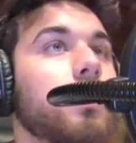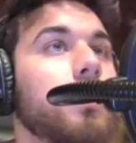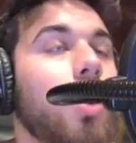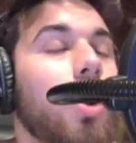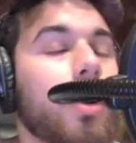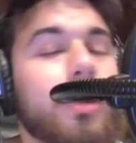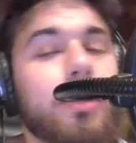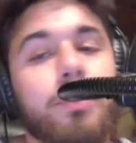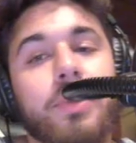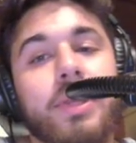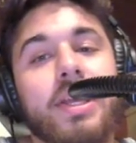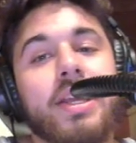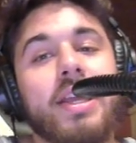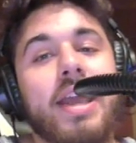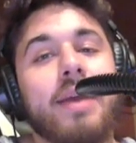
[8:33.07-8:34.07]
arguably,
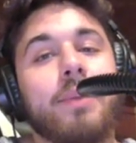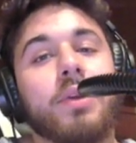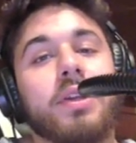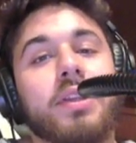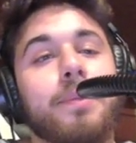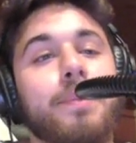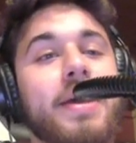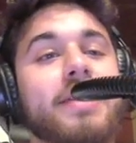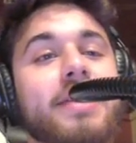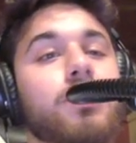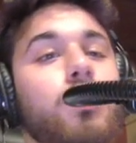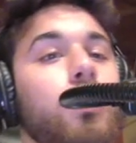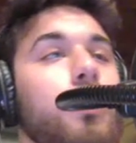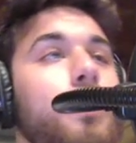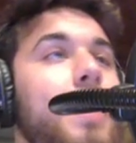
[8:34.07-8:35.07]
again, one of the best
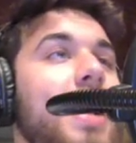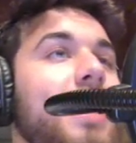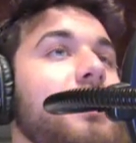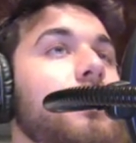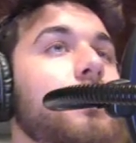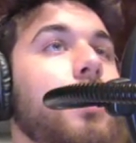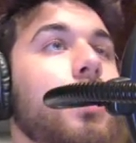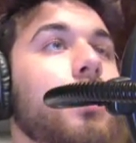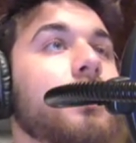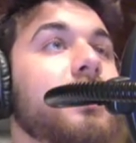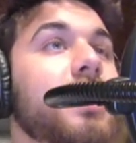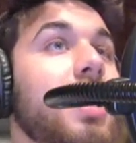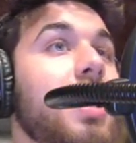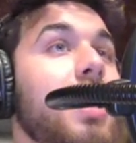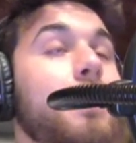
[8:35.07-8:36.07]
quarterbacks of all
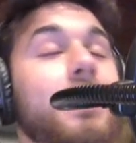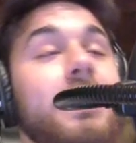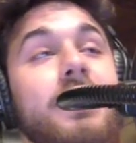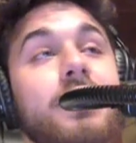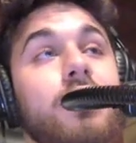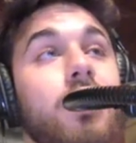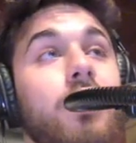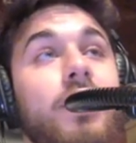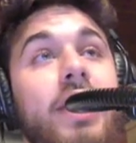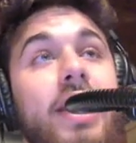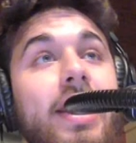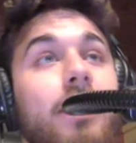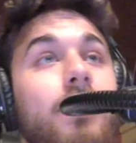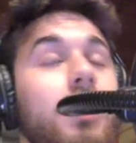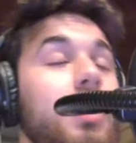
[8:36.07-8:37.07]
time in this current
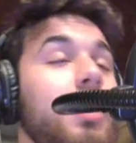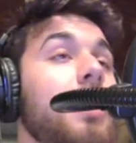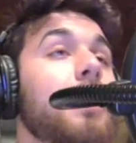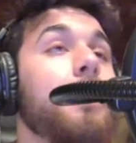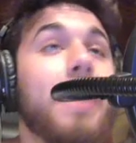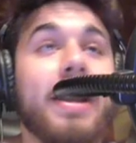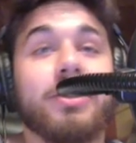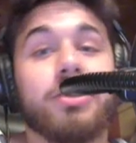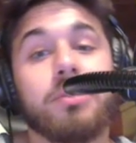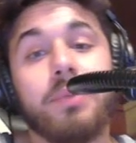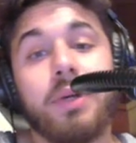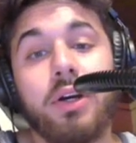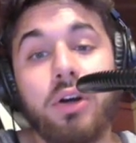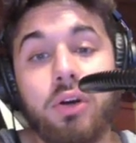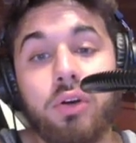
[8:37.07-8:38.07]
era, Patrick
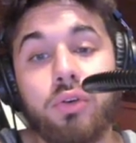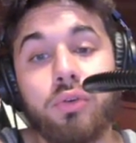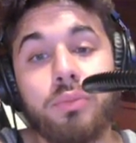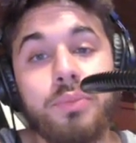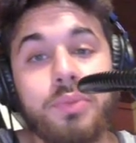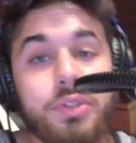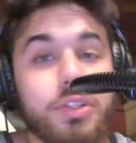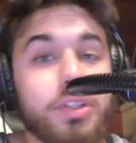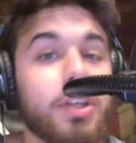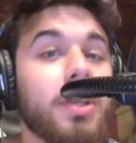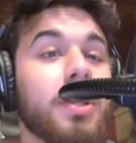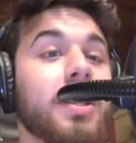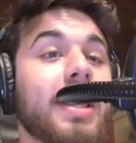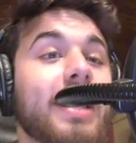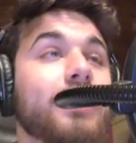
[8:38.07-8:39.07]
Mahomes,
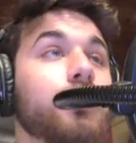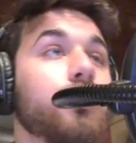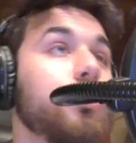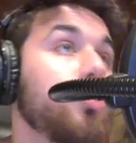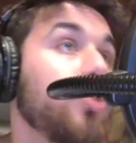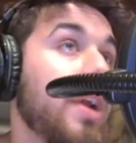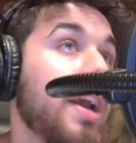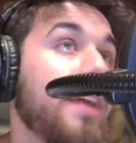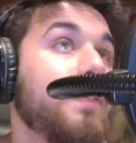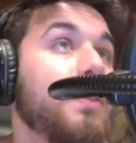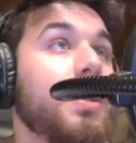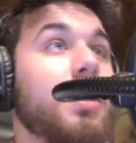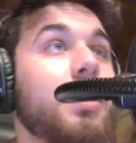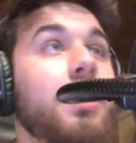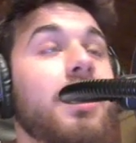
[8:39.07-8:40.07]
get
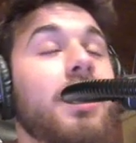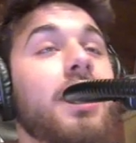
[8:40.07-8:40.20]
drafted.